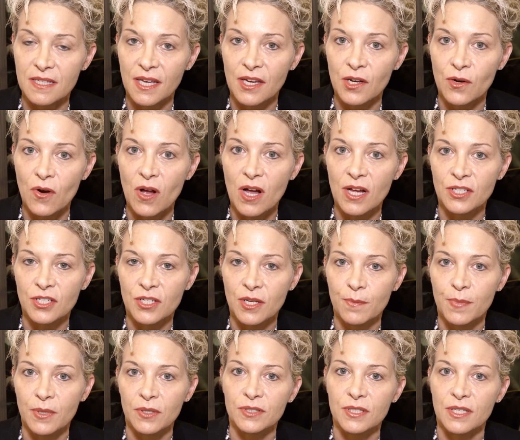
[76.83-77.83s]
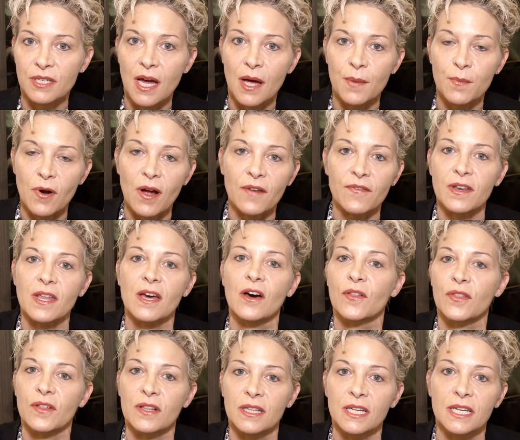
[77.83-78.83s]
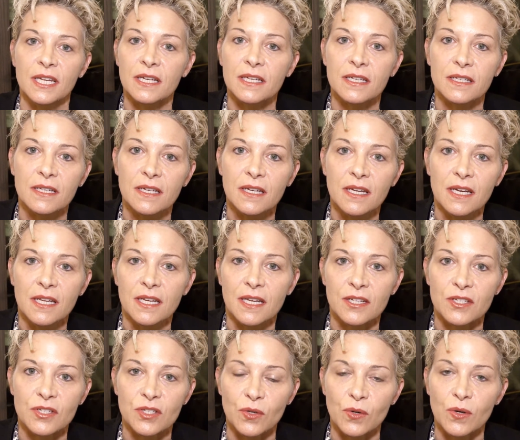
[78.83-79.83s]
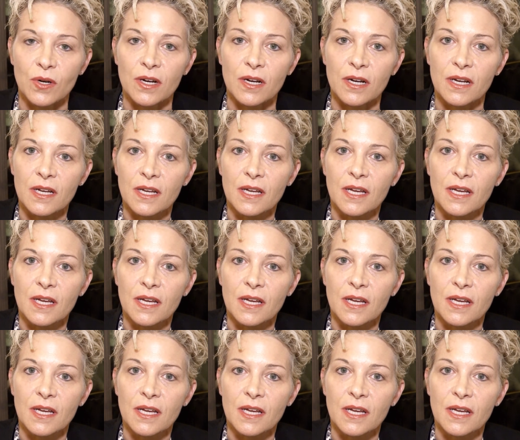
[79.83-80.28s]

later on, she built a nonprofit health clinic next door.